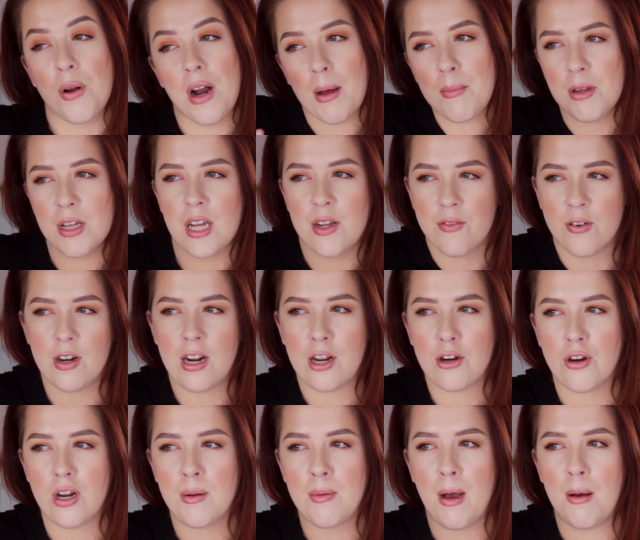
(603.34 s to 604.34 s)
when I'm looking for an
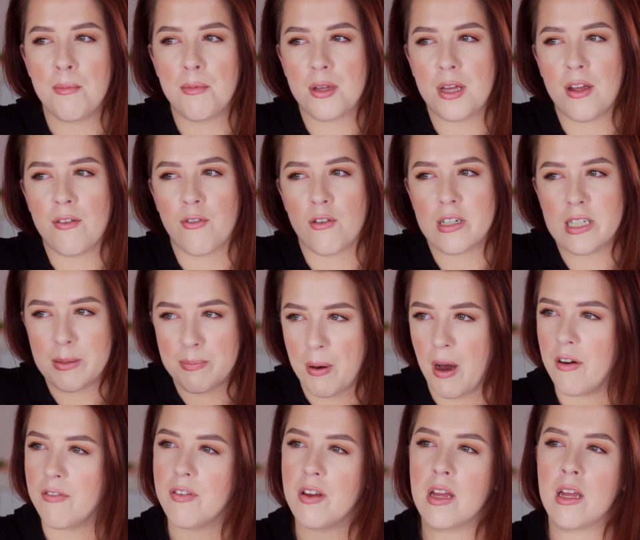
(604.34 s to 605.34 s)
eye cream, I'm looking for
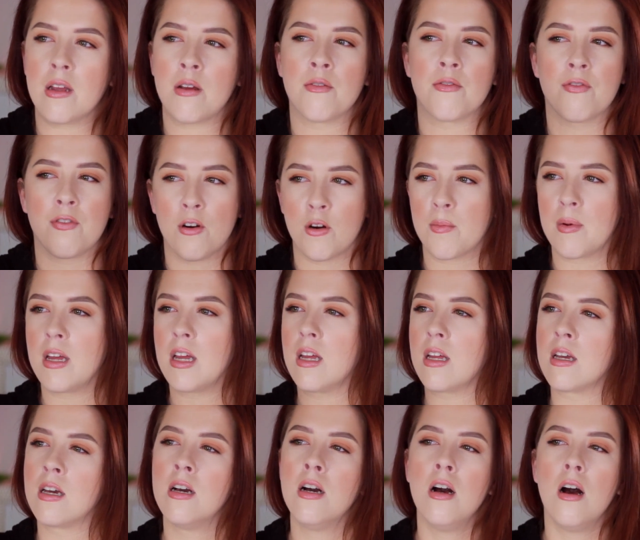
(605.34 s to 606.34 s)
depuffing,
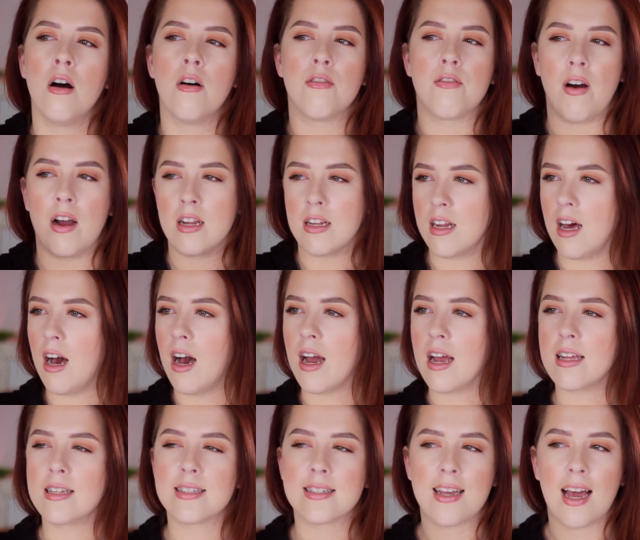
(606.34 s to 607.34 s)
firming, fine
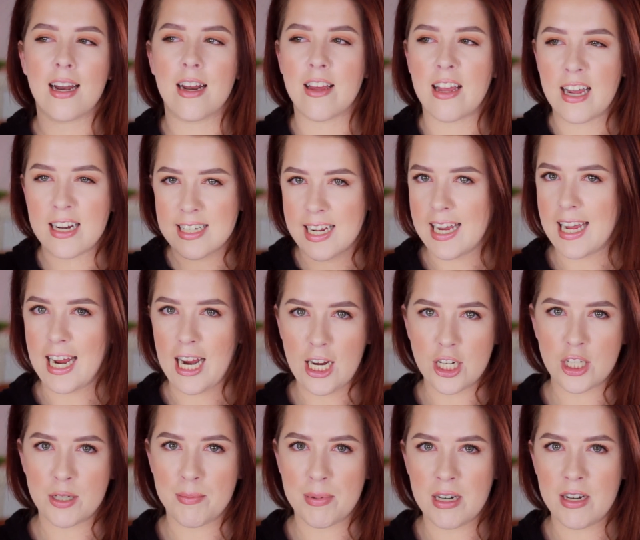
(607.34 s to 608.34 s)
lines, kind of
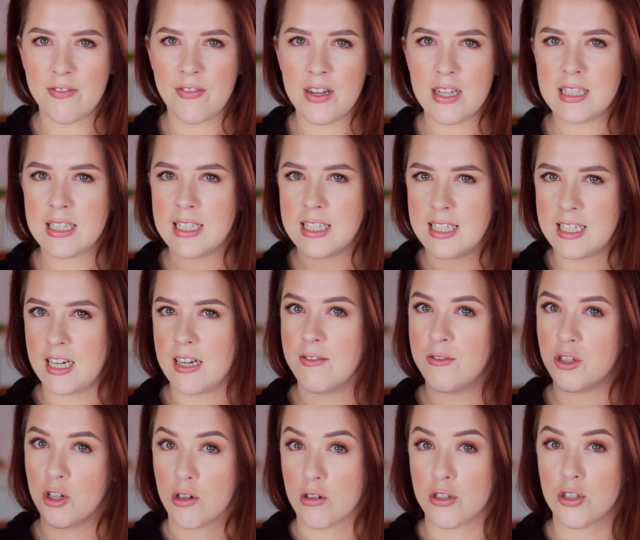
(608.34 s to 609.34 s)
anti-aging benefits instead
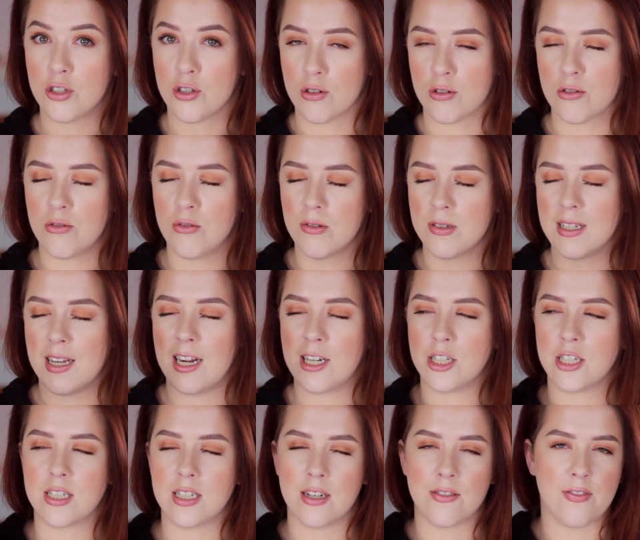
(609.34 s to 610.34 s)
of dark circles. And I
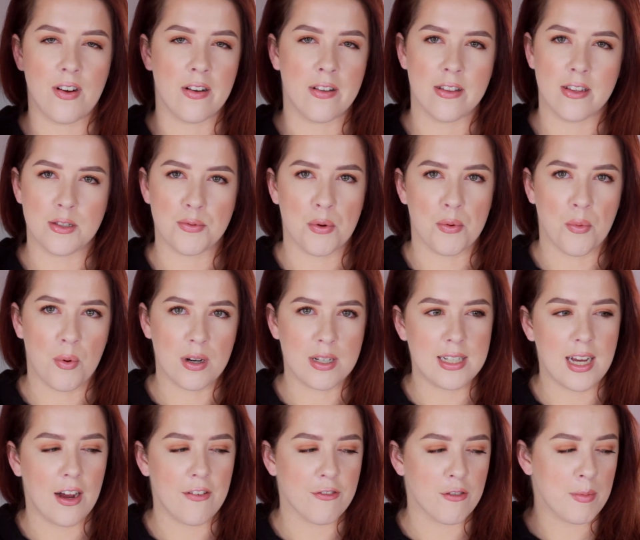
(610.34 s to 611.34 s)
just didn't find that this one
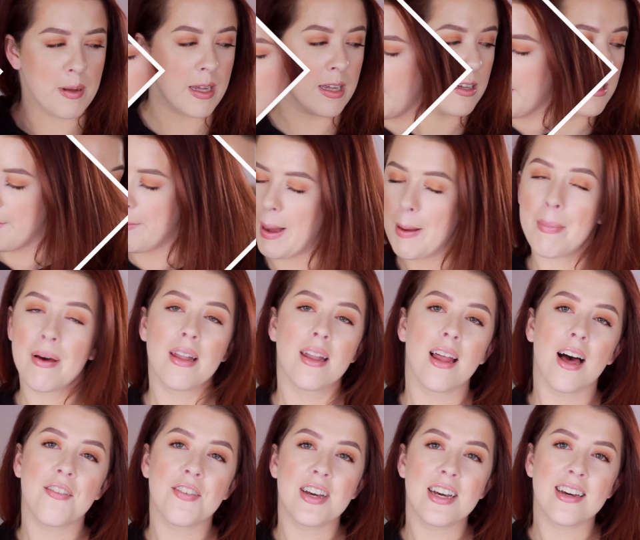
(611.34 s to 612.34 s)
worked out for me. My
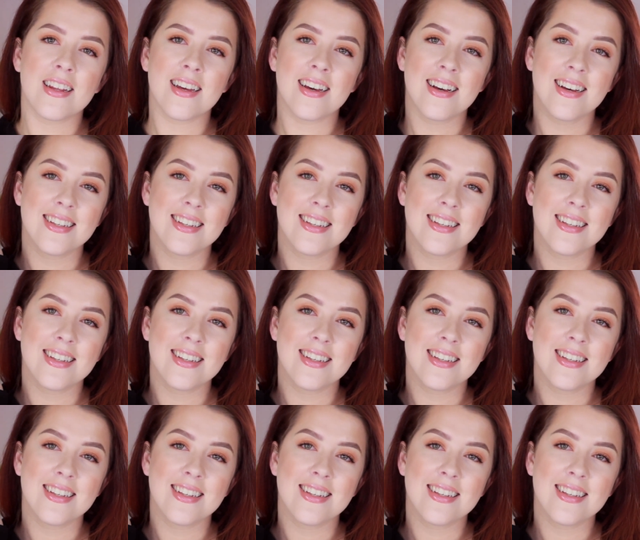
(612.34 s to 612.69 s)
beloved